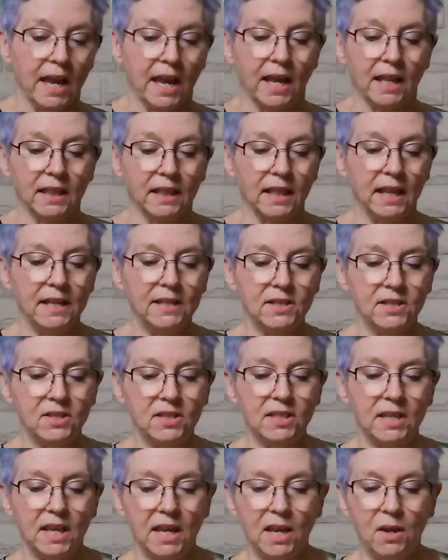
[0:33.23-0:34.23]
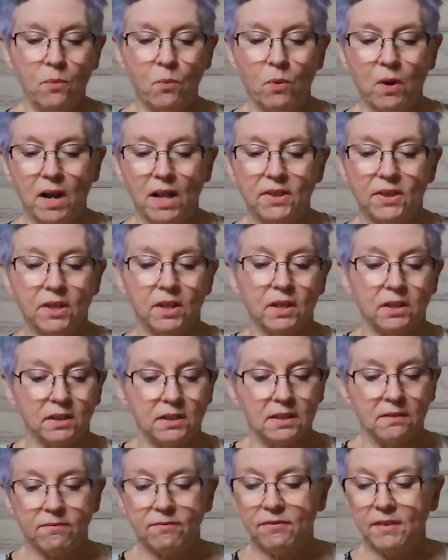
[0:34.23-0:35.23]
And let's see what the
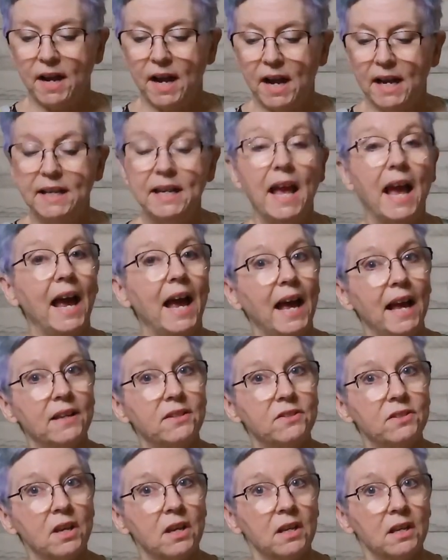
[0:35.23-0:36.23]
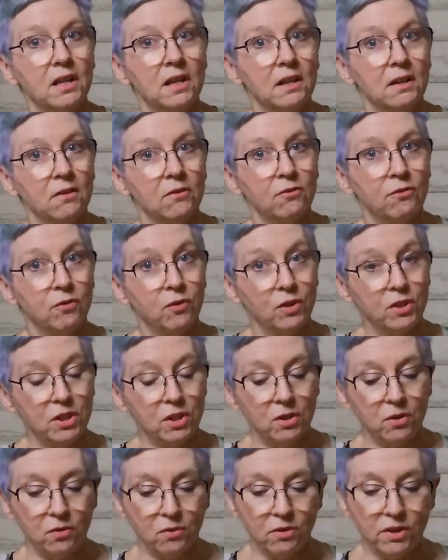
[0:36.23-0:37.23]
divine has for
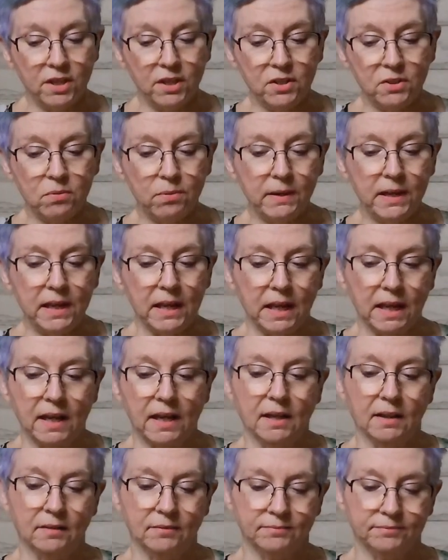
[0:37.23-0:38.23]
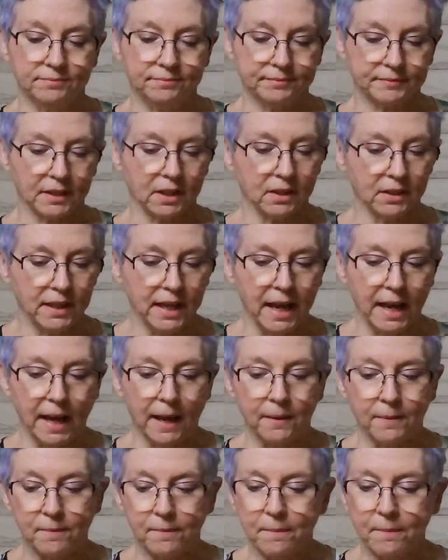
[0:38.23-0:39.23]
you this week.
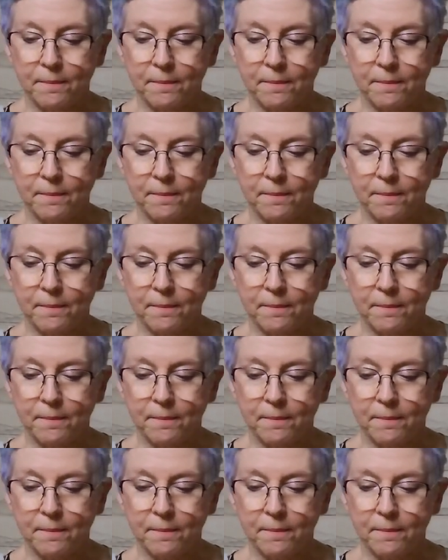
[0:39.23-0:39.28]
Okay.